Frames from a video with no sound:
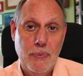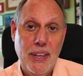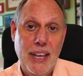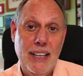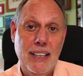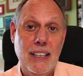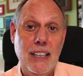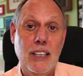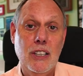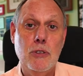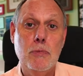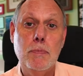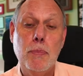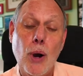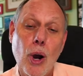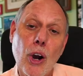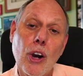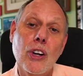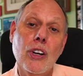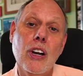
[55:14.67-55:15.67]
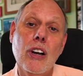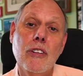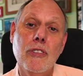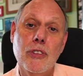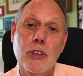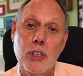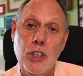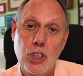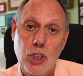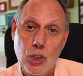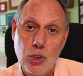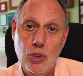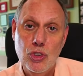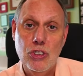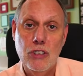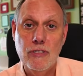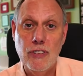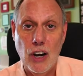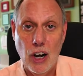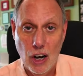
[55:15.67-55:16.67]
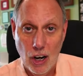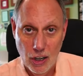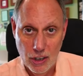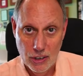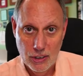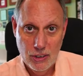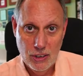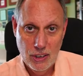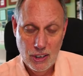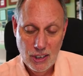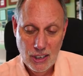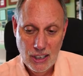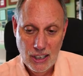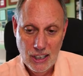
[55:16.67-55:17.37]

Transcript: And it is part of the use of art